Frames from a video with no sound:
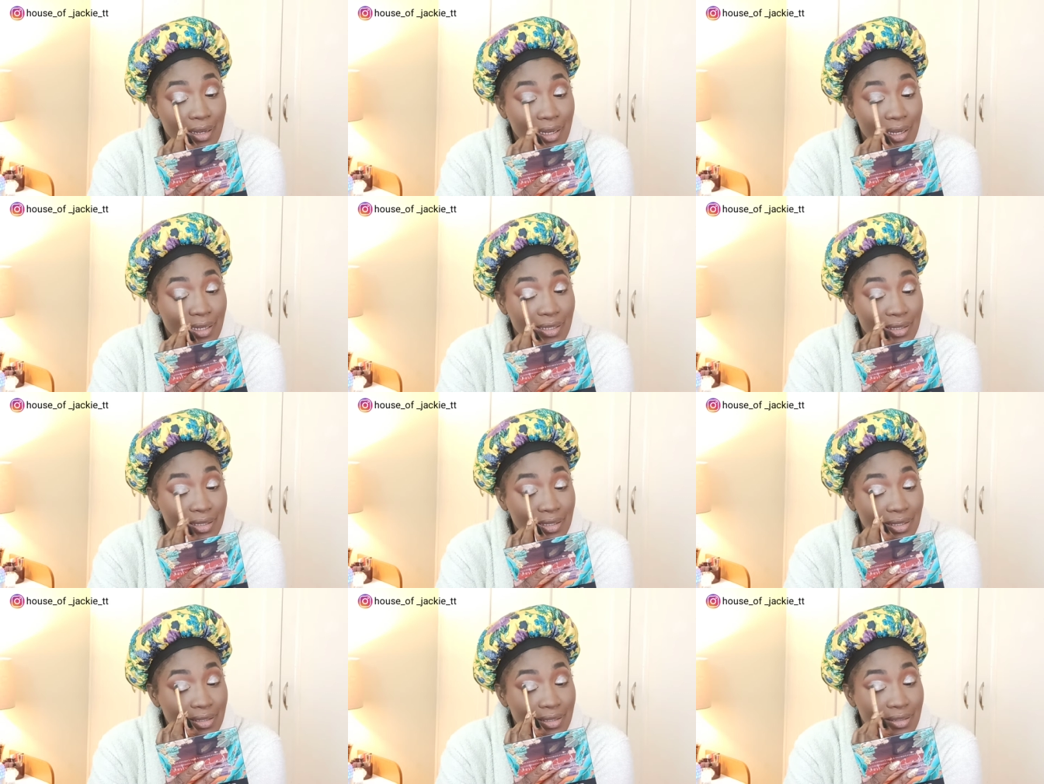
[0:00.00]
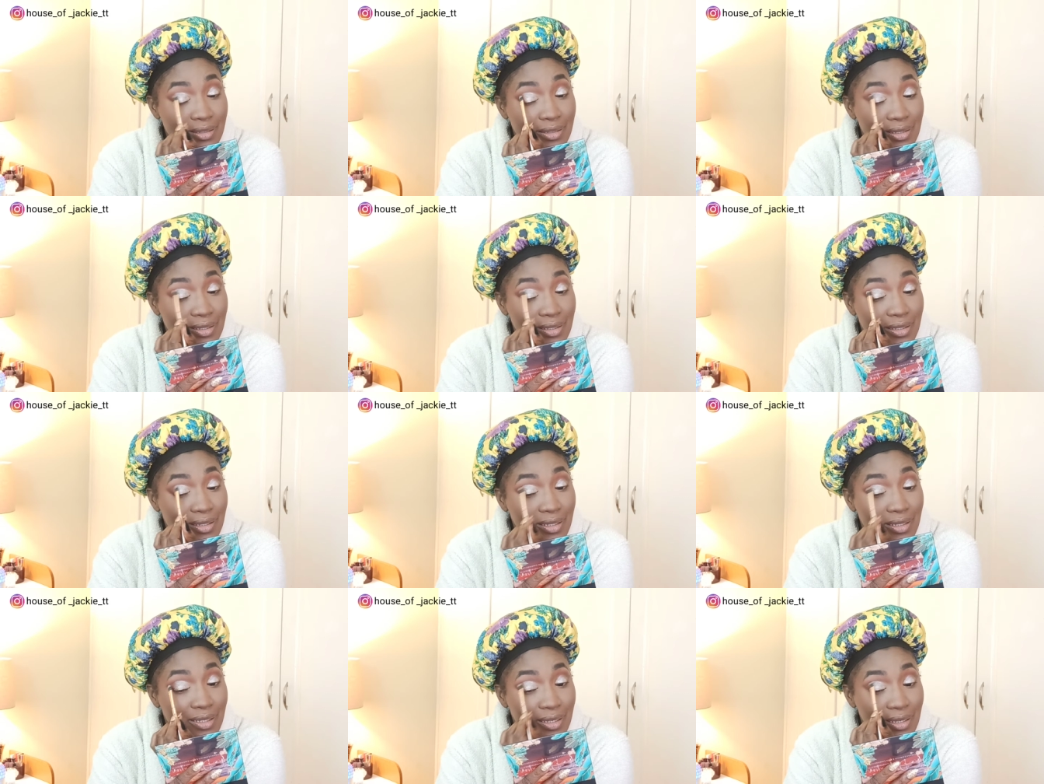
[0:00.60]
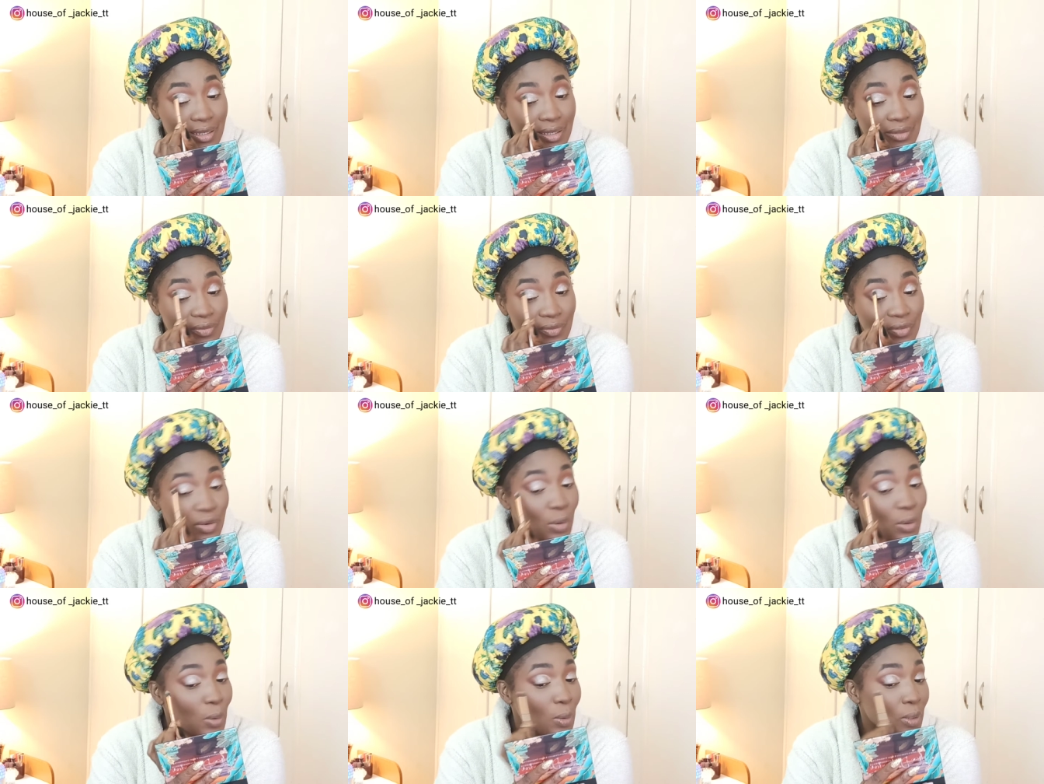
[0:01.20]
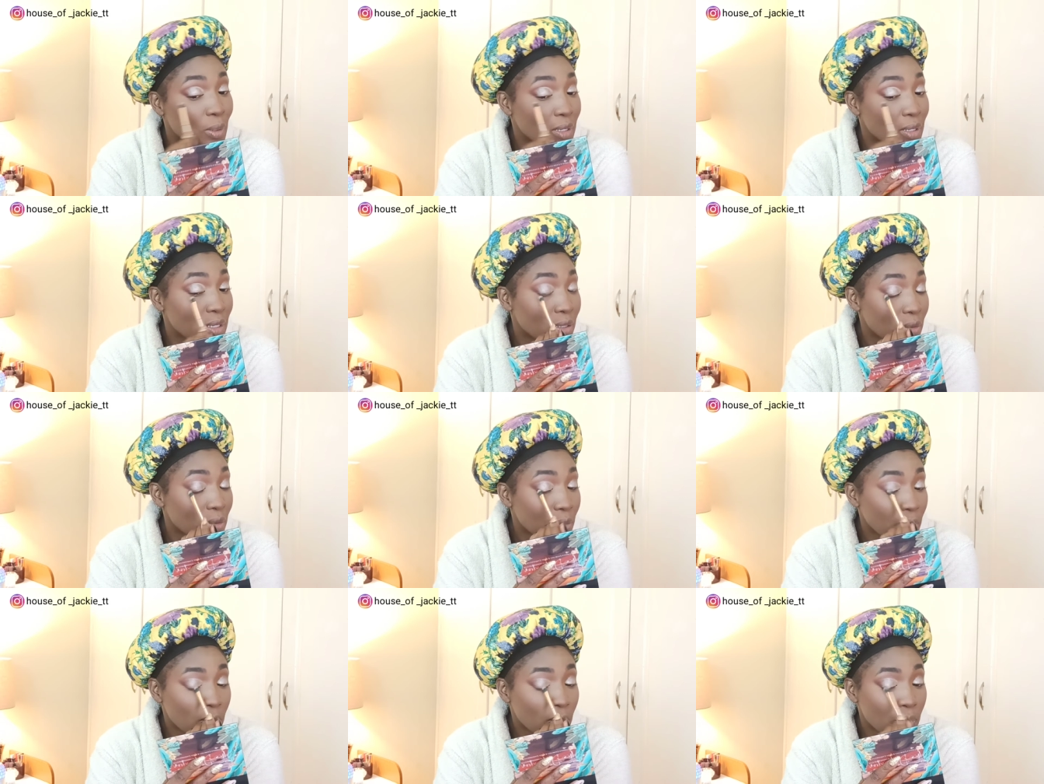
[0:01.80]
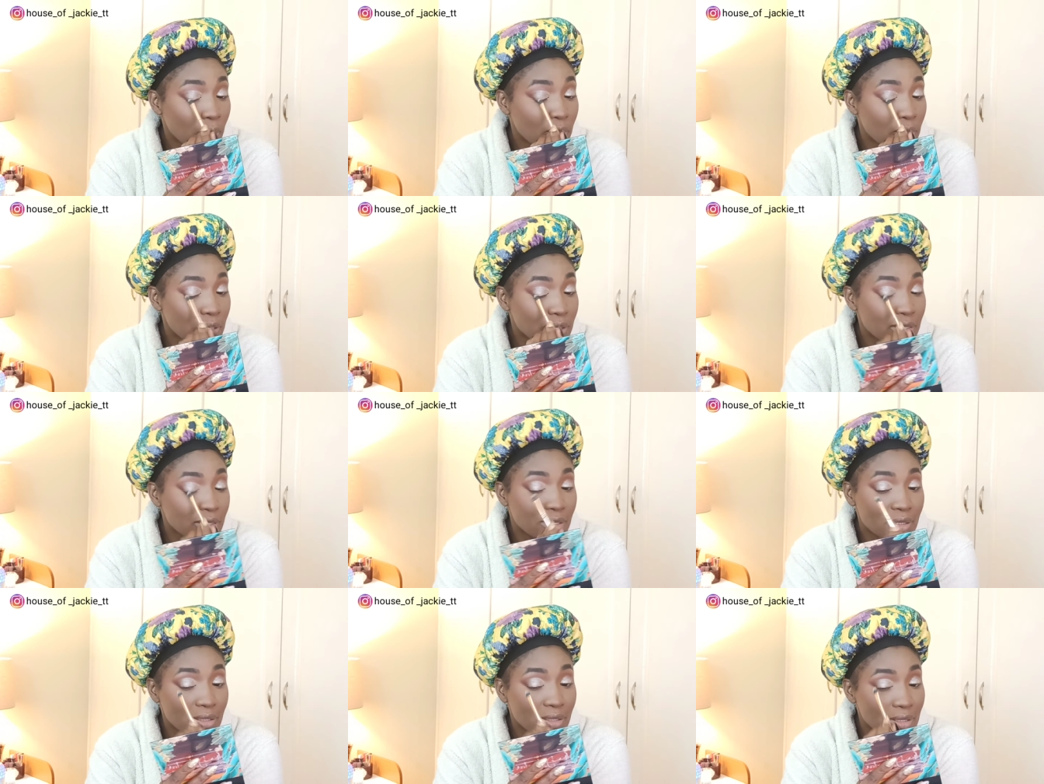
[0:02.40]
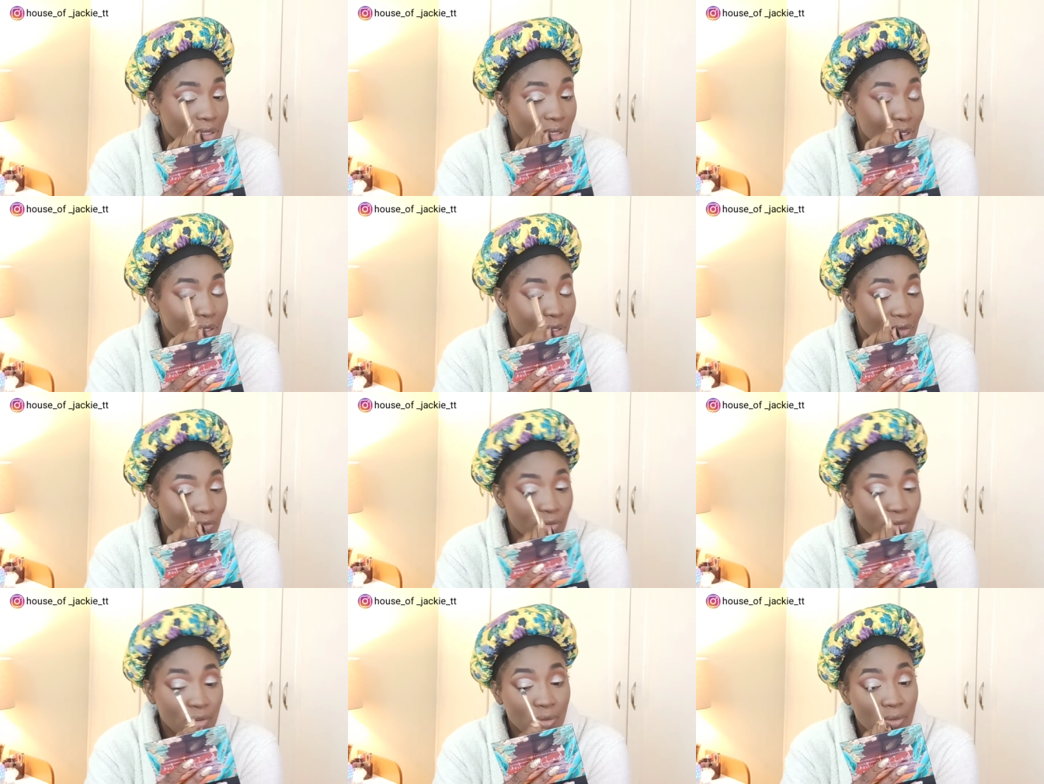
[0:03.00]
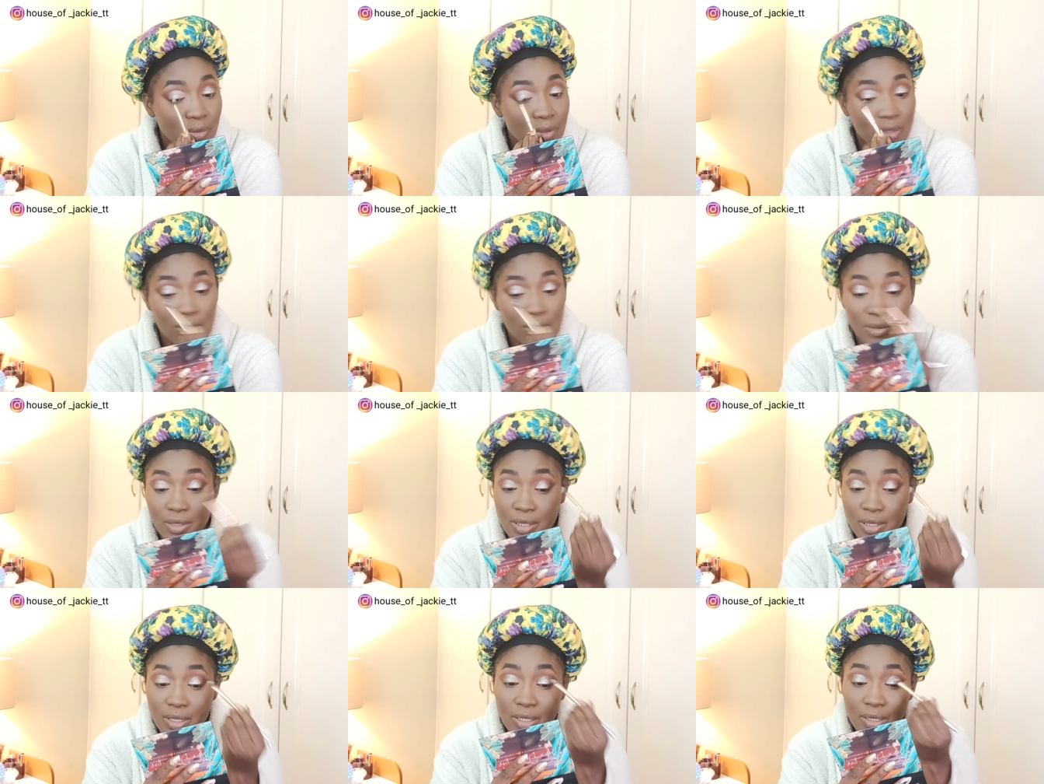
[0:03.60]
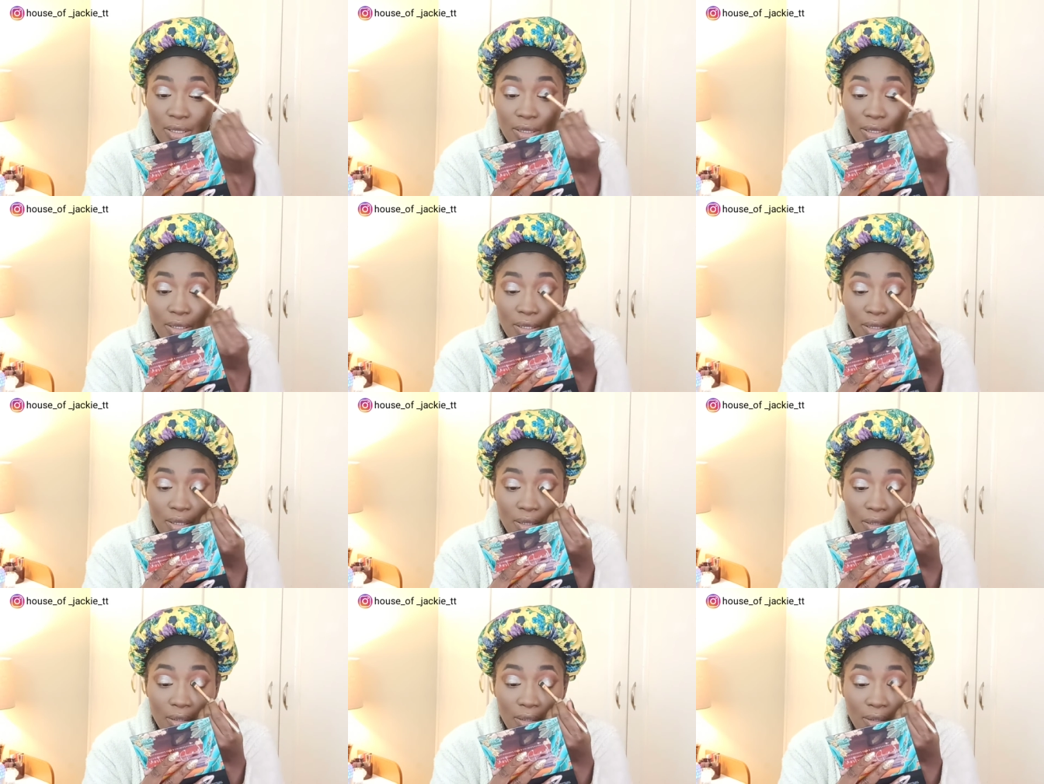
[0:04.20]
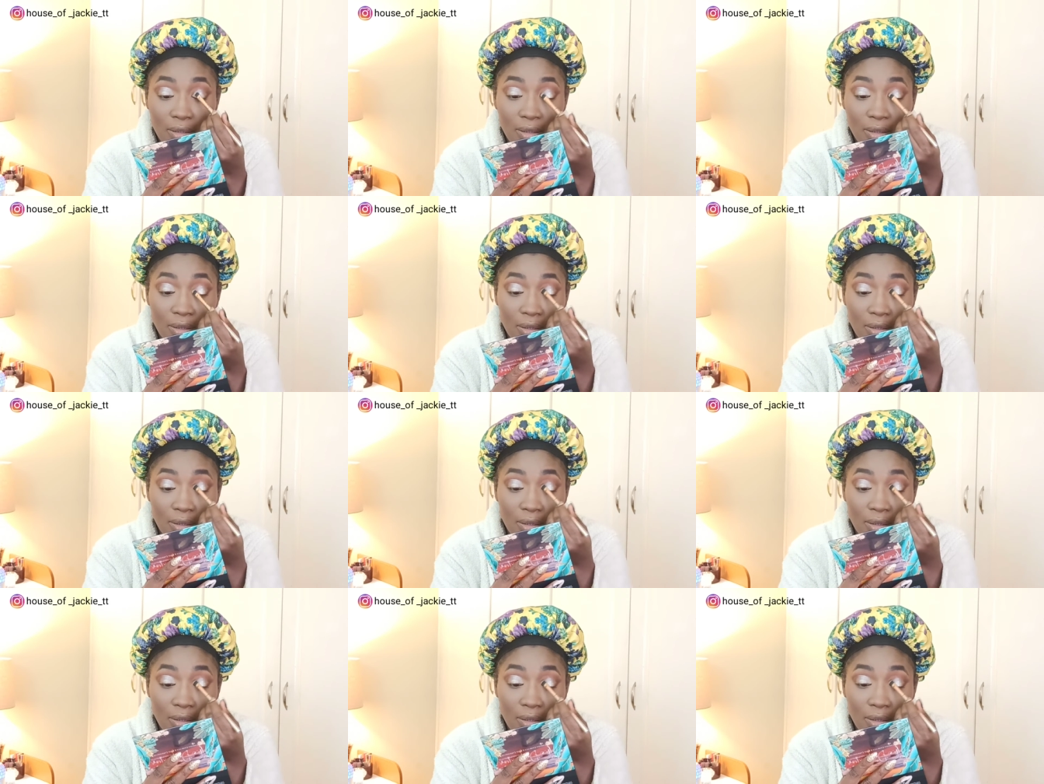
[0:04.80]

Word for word: All you're seeing for all your whole self what's going on here.